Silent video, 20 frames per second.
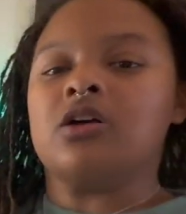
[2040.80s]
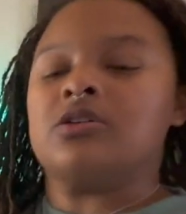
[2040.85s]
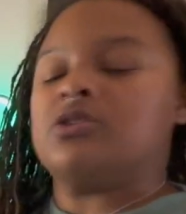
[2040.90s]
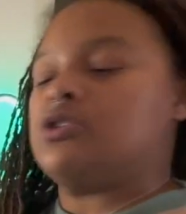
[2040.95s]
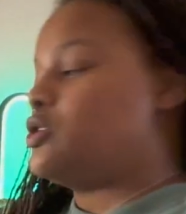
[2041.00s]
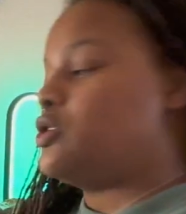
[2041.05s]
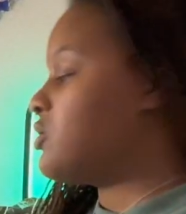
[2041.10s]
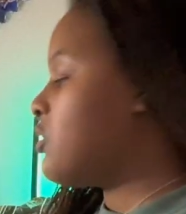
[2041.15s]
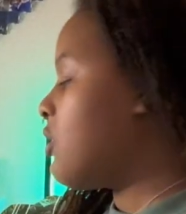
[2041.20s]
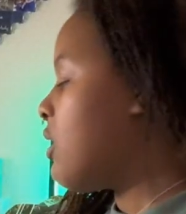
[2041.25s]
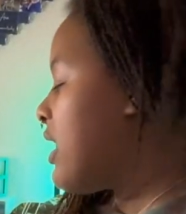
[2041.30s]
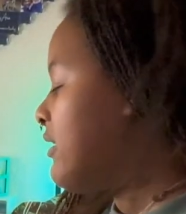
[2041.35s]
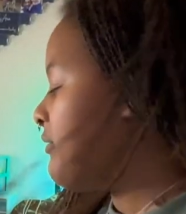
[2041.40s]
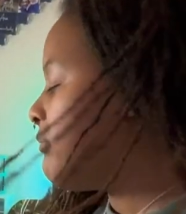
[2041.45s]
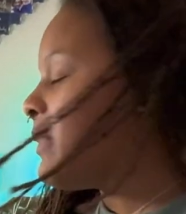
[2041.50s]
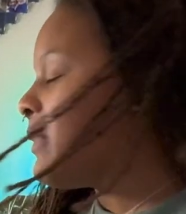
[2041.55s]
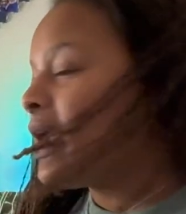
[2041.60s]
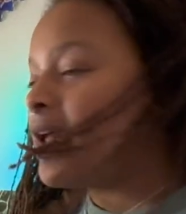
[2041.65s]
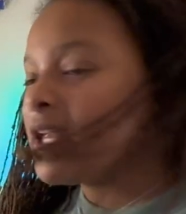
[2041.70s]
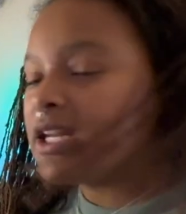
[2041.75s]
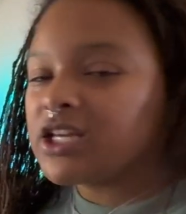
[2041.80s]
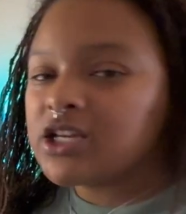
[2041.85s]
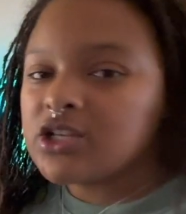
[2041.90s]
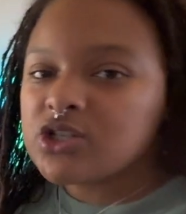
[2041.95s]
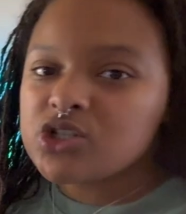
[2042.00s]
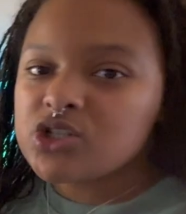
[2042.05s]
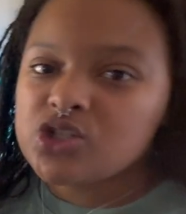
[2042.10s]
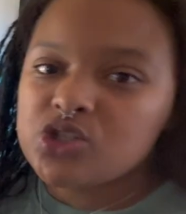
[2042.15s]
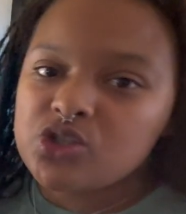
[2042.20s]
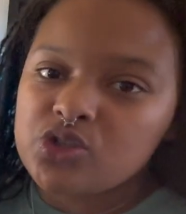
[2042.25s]
So I've
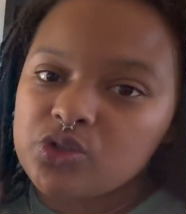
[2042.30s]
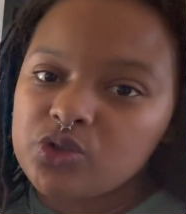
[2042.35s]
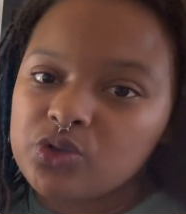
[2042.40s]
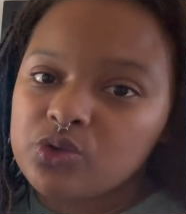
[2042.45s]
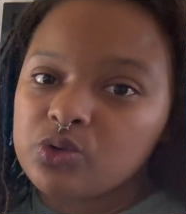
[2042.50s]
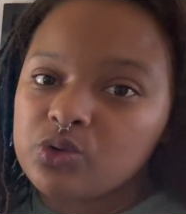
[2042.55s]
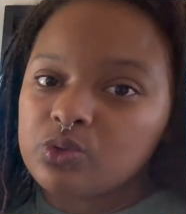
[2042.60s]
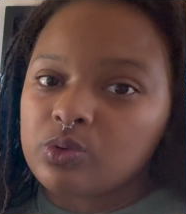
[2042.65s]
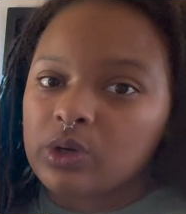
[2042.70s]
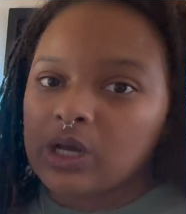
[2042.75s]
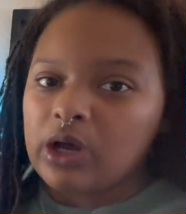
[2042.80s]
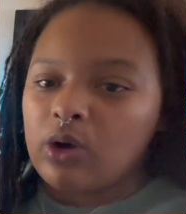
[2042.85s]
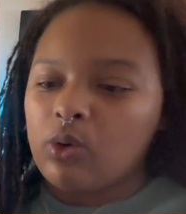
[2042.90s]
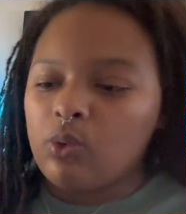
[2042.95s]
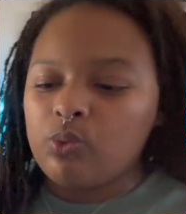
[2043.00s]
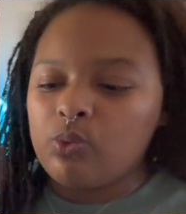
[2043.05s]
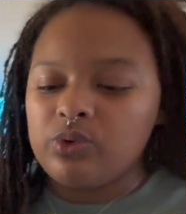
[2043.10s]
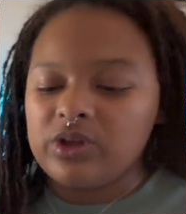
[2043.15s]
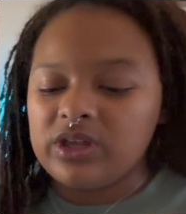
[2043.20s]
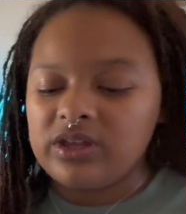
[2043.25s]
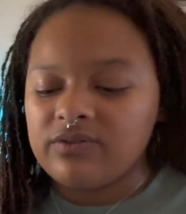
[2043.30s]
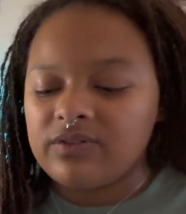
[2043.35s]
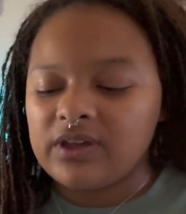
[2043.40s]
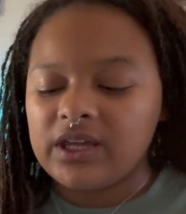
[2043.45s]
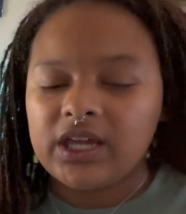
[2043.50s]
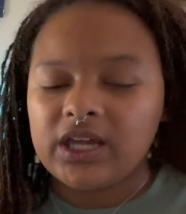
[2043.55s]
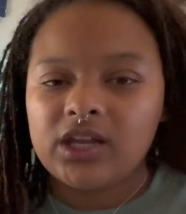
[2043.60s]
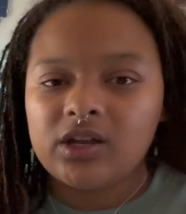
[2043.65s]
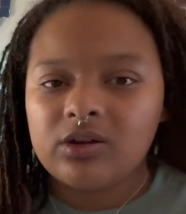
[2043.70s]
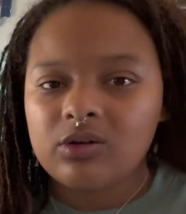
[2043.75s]
managed to weave
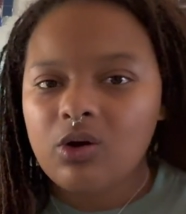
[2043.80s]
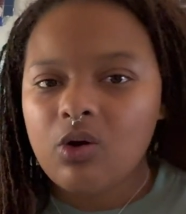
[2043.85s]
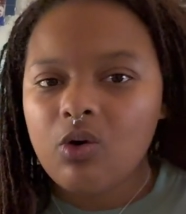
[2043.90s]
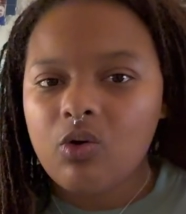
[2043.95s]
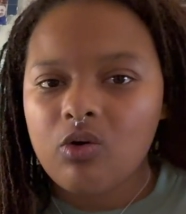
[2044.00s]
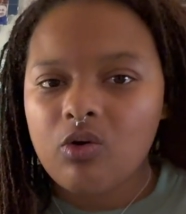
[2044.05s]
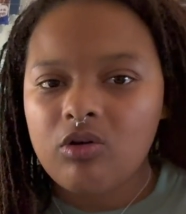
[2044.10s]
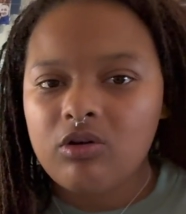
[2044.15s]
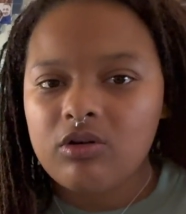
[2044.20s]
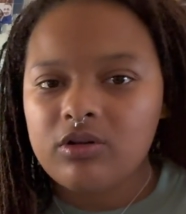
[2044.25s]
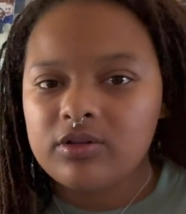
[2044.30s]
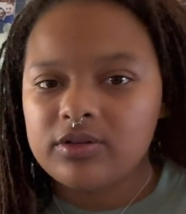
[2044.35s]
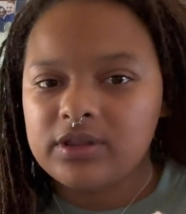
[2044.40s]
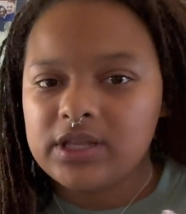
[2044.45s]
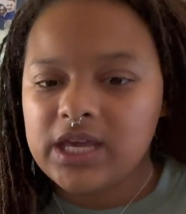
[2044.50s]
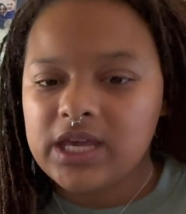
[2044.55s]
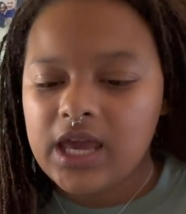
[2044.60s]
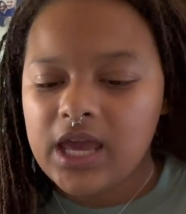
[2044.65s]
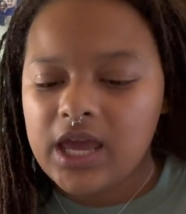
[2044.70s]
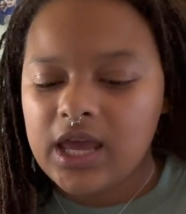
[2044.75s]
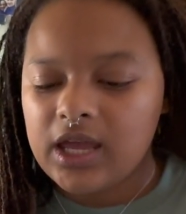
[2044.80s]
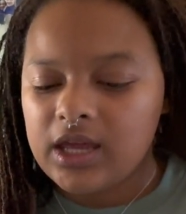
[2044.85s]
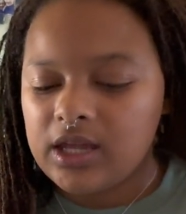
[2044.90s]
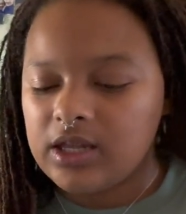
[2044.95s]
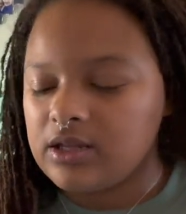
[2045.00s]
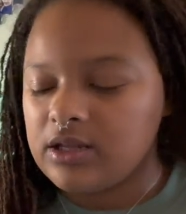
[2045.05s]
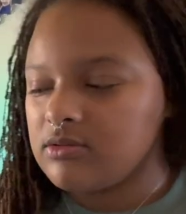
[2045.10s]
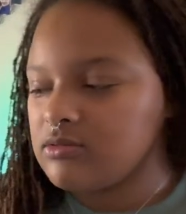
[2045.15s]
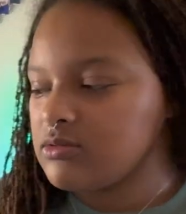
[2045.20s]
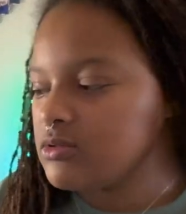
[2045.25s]
in all the
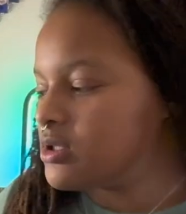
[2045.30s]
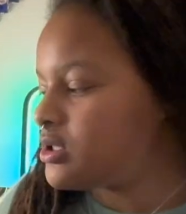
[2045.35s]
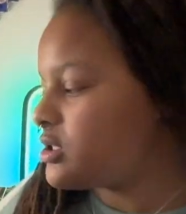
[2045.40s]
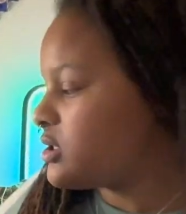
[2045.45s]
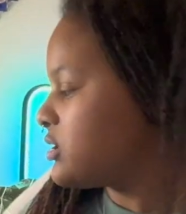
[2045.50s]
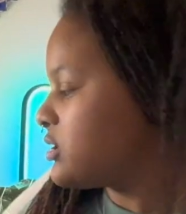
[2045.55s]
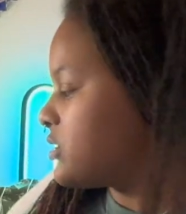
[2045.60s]
ends,